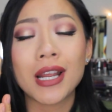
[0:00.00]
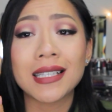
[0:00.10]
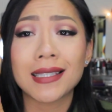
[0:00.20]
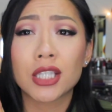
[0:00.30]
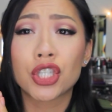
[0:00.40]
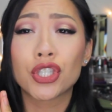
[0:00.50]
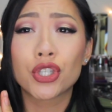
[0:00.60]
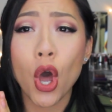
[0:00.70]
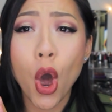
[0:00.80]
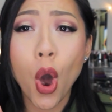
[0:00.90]
is
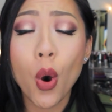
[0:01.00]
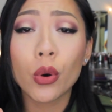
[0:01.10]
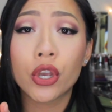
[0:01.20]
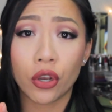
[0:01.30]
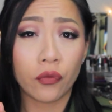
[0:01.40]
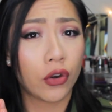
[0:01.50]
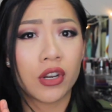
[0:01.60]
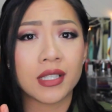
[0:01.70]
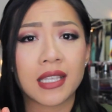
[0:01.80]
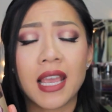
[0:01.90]
so good for
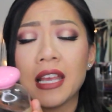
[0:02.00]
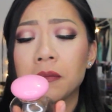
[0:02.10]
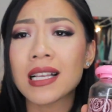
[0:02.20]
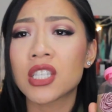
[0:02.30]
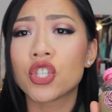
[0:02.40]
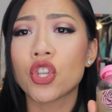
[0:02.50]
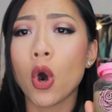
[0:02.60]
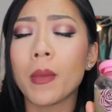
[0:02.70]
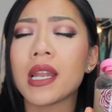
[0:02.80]
your skin. It has so